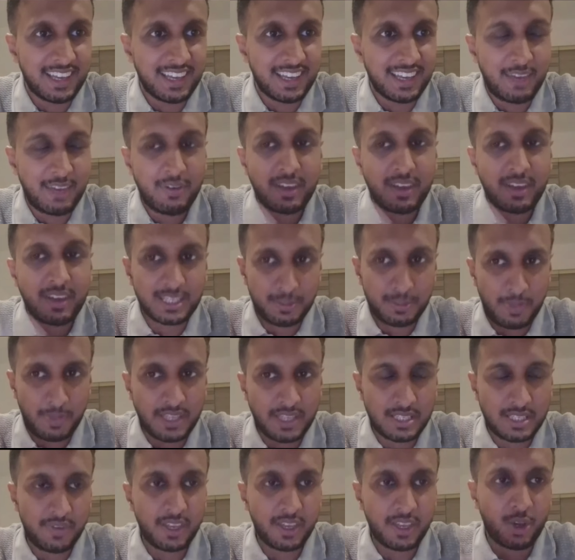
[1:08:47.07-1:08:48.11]
giving a
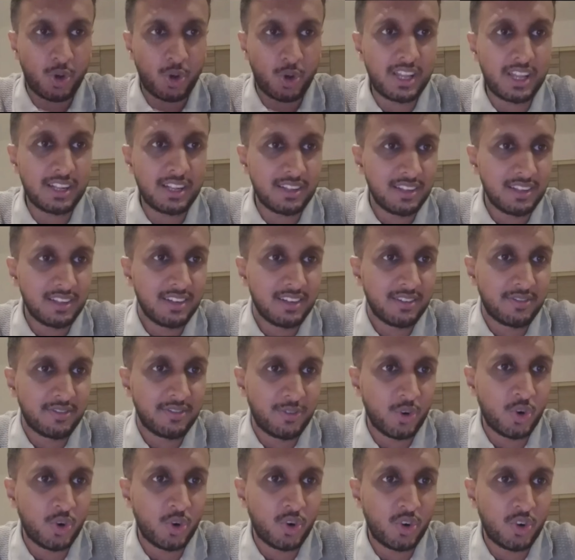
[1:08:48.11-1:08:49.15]
specific oil
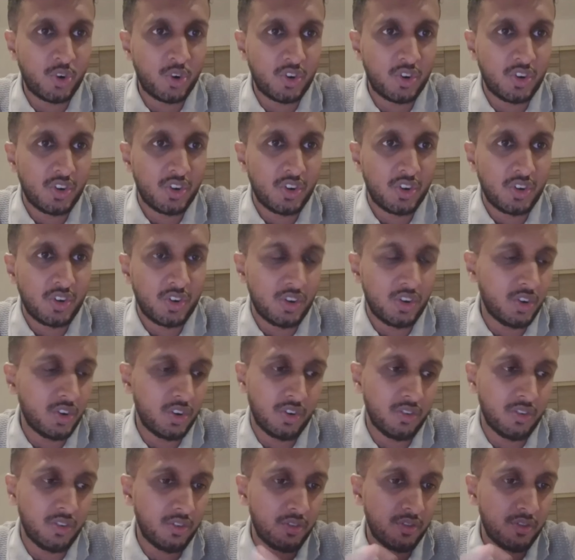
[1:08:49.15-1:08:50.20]
for,
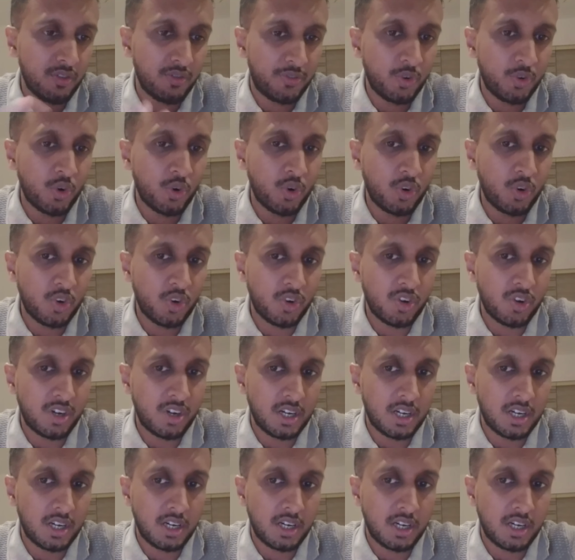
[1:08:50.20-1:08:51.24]
uh, for,
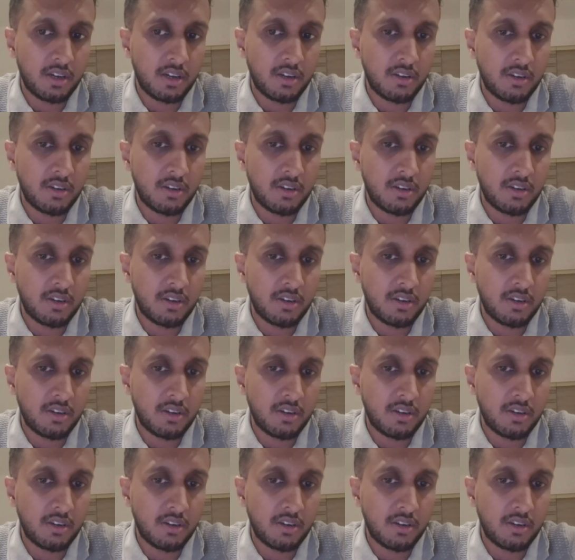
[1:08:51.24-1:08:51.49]
uh,